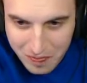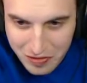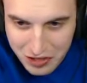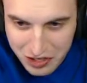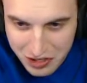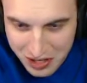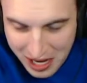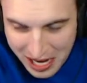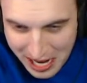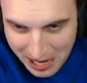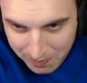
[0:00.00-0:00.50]

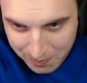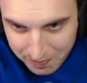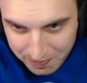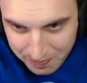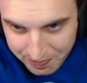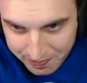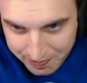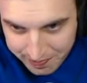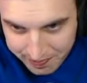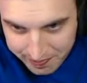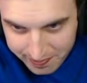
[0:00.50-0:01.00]
Same.
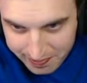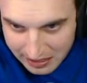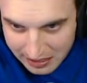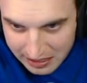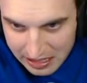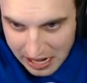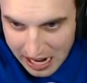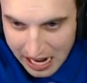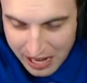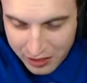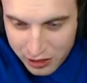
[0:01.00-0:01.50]

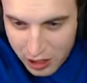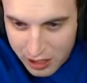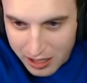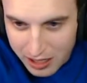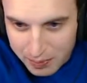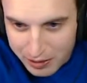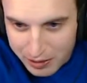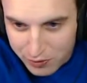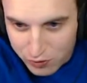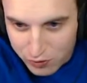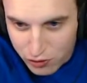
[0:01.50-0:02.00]
I thought
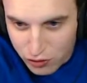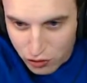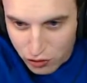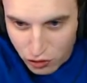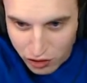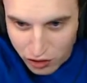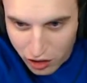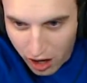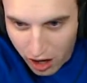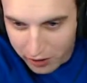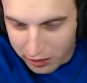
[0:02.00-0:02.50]
I'd be
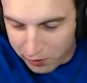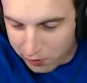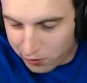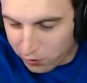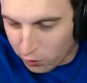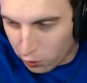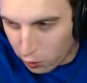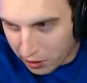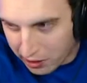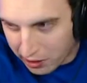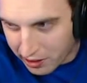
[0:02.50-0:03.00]
on the
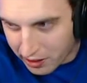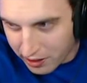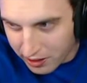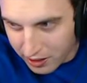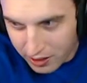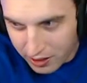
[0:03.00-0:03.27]
floor.